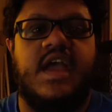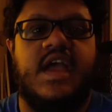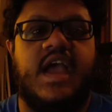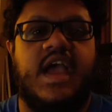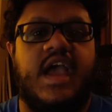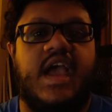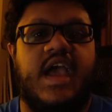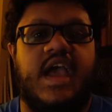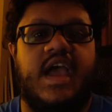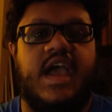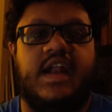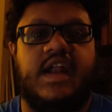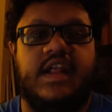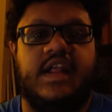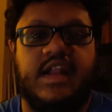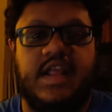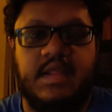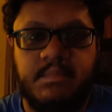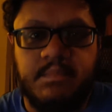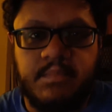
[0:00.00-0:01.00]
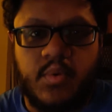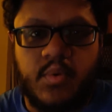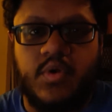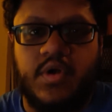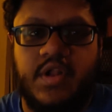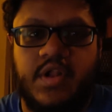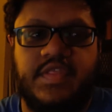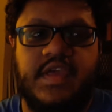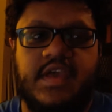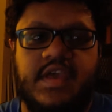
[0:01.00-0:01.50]
and it
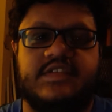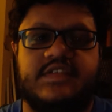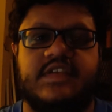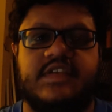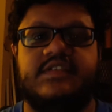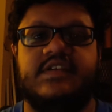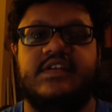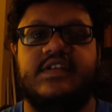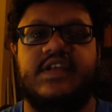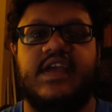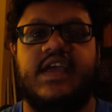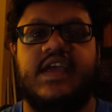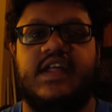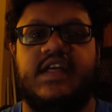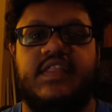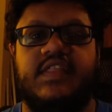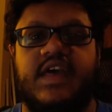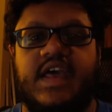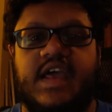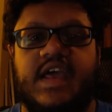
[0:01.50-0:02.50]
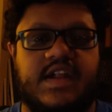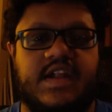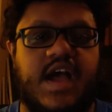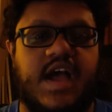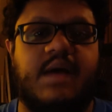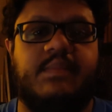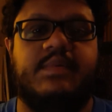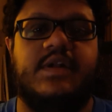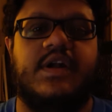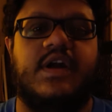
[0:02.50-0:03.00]
imported the existing data that I had
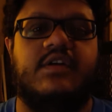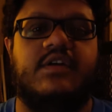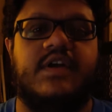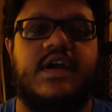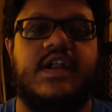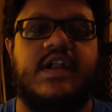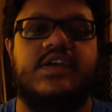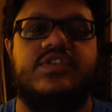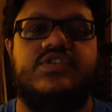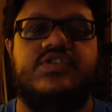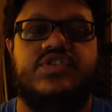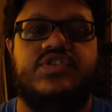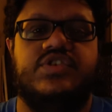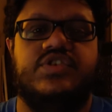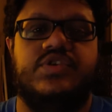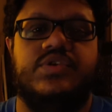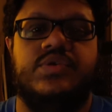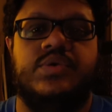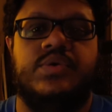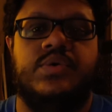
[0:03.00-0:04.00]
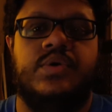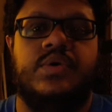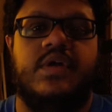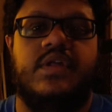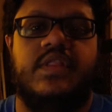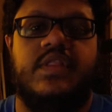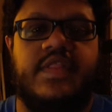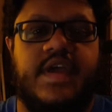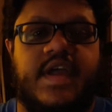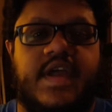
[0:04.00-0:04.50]
copied already to
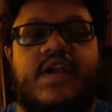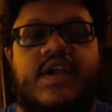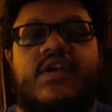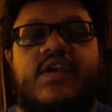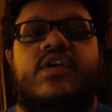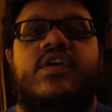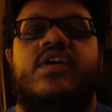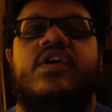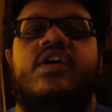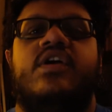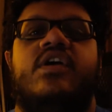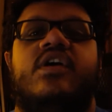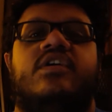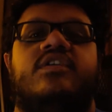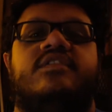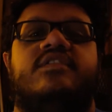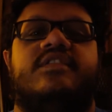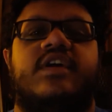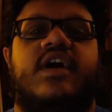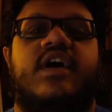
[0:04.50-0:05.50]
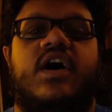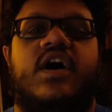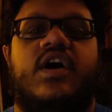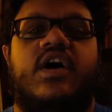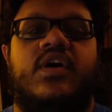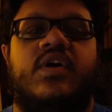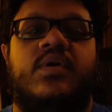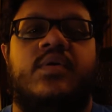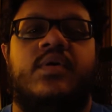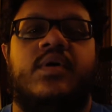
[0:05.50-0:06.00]
there.
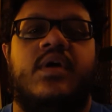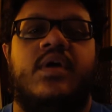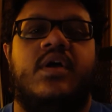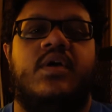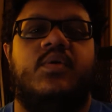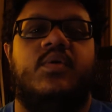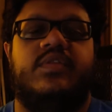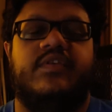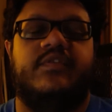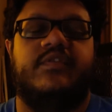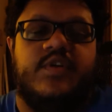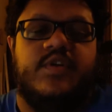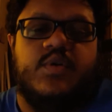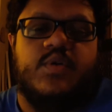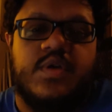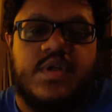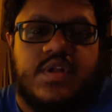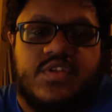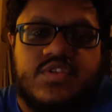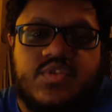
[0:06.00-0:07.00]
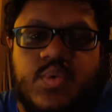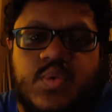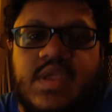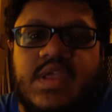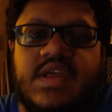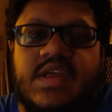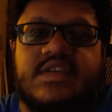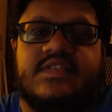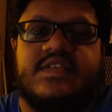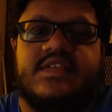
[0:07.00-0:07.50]
So with a few little
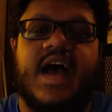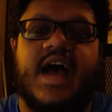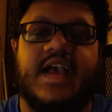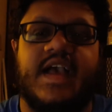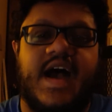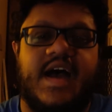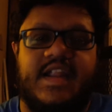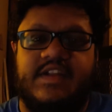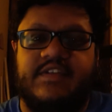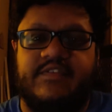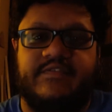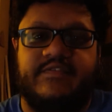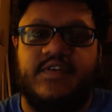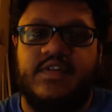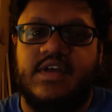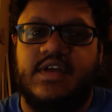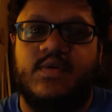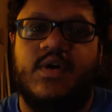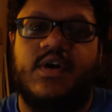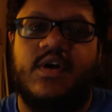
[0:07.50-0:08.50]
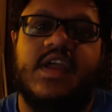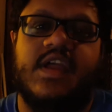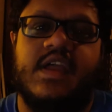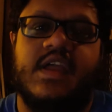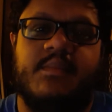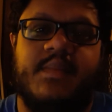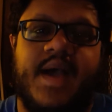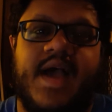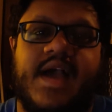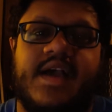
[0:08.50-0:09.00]
tweaks, I got it fully
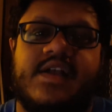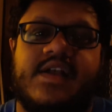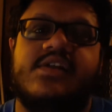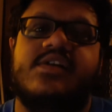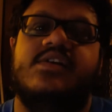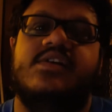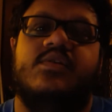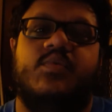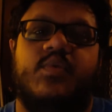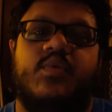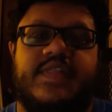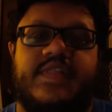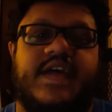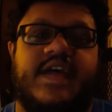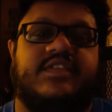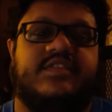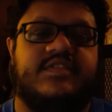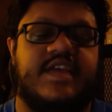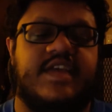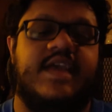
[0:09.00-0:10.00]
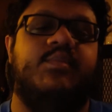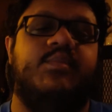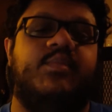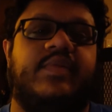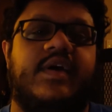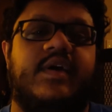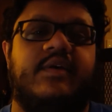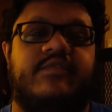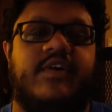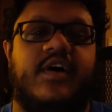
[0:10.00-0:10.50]
working back with that same
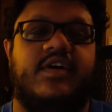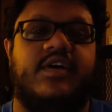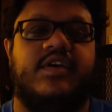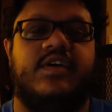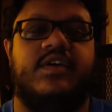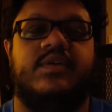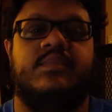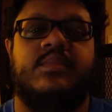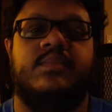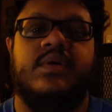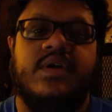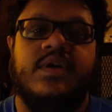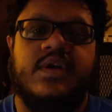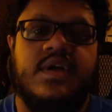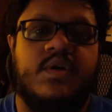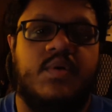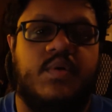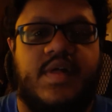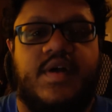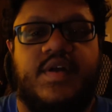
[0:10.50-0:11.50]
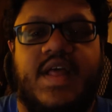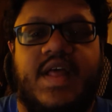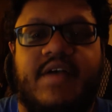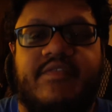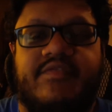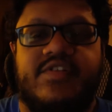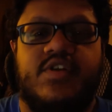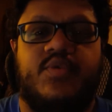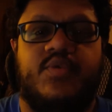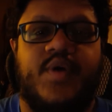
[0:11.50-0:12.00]
volume without
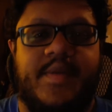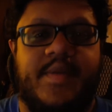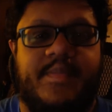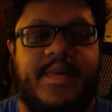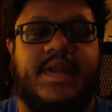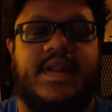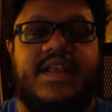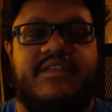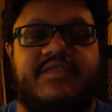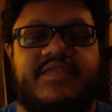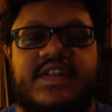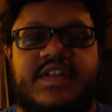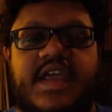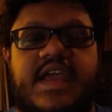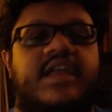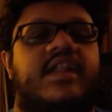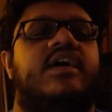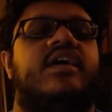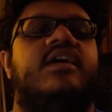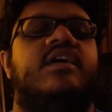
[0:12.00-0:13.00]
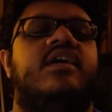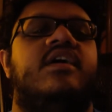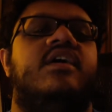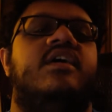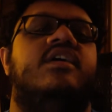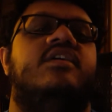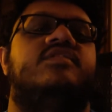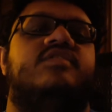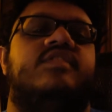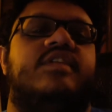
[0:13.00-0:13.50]
having to wipe any of the data.
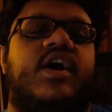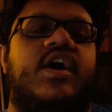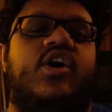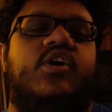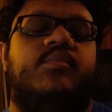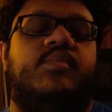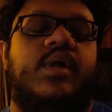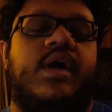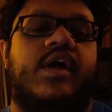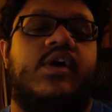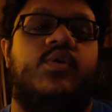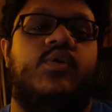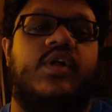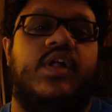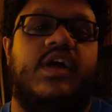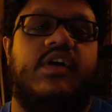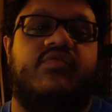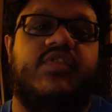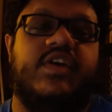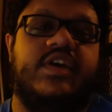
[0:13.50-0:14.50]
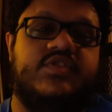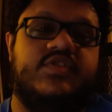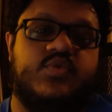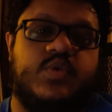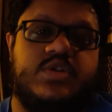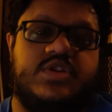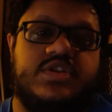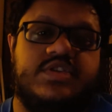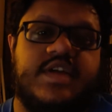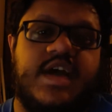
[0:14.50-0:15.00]
So now I'm well, if he
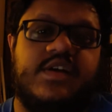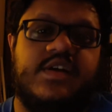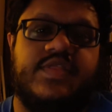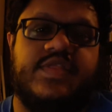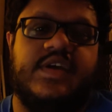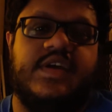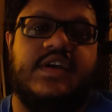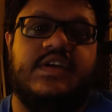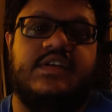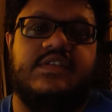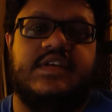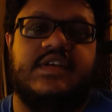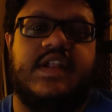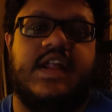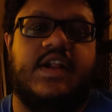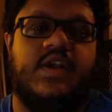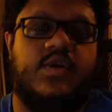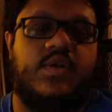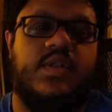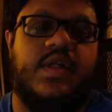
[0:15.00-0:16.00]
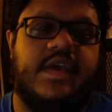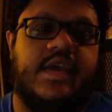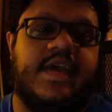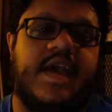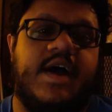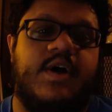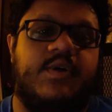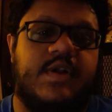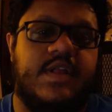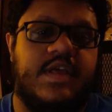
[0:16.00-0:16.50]
switches out things and I don't like
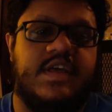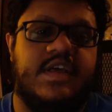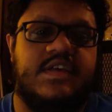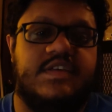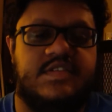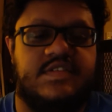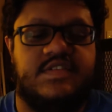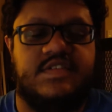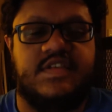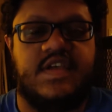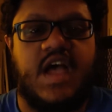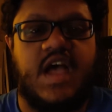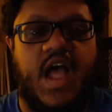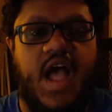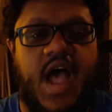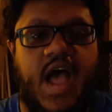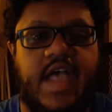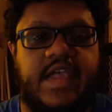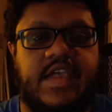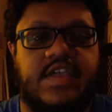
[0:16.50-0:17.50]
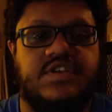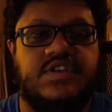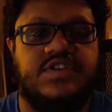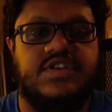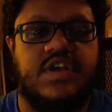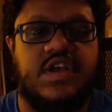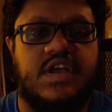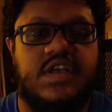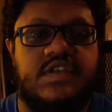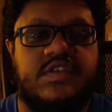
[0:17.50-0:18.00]
how it is, I can
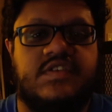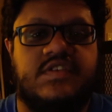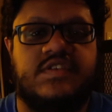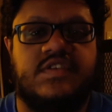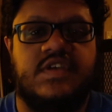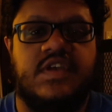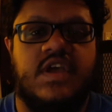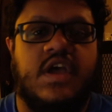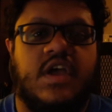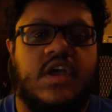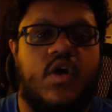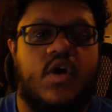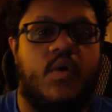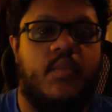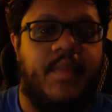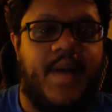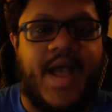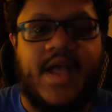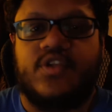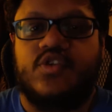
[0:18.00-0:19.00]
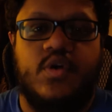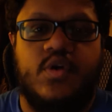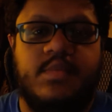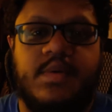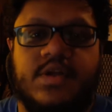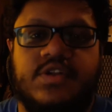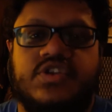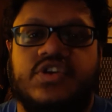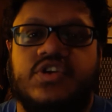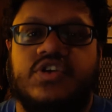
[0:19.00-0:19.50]
just go back to
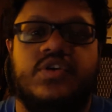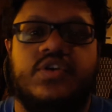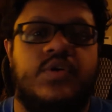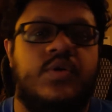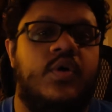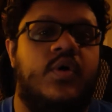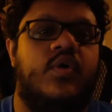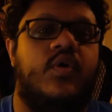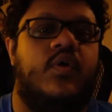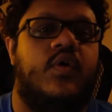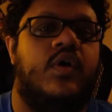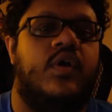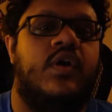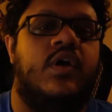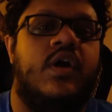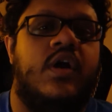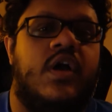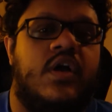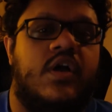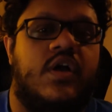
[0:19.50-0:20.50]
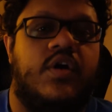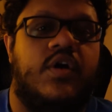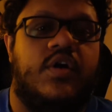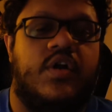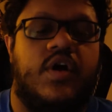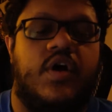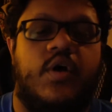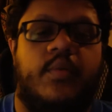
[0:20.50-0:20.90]
Ubuntu or go to